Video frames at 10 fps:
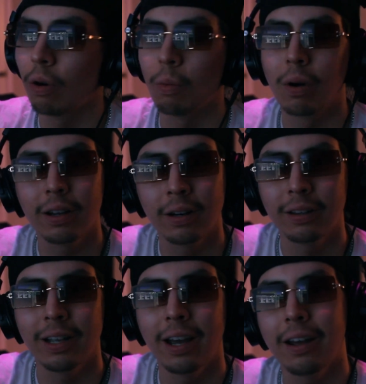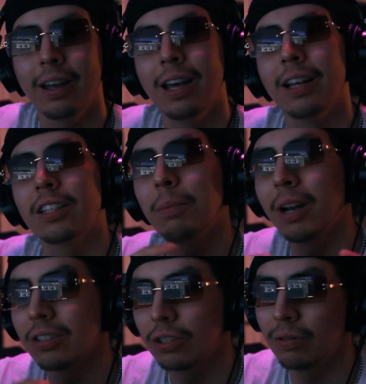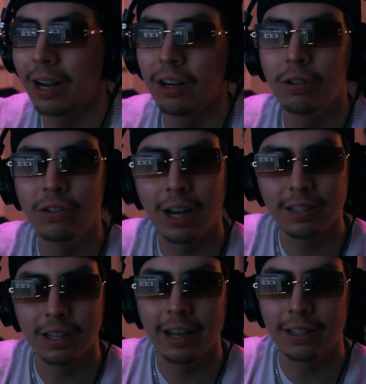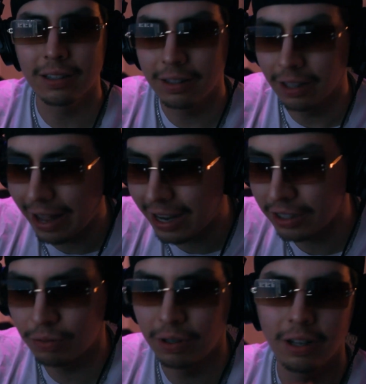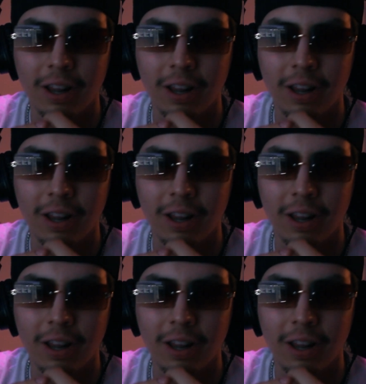We're working on that. It's coming out soon. I know you guys liked the last one.